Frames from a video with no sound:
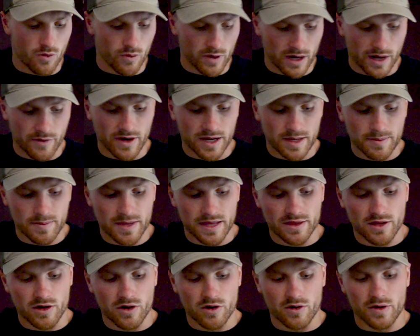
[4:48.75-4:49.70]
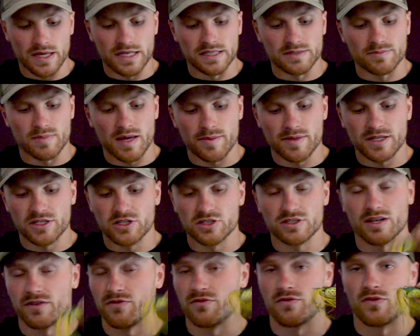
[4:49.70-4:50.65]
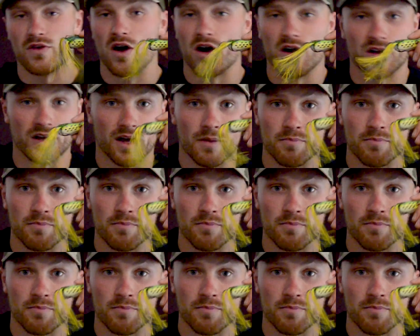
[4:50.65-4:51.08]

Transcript: what I recommend though is maybe just a frog, a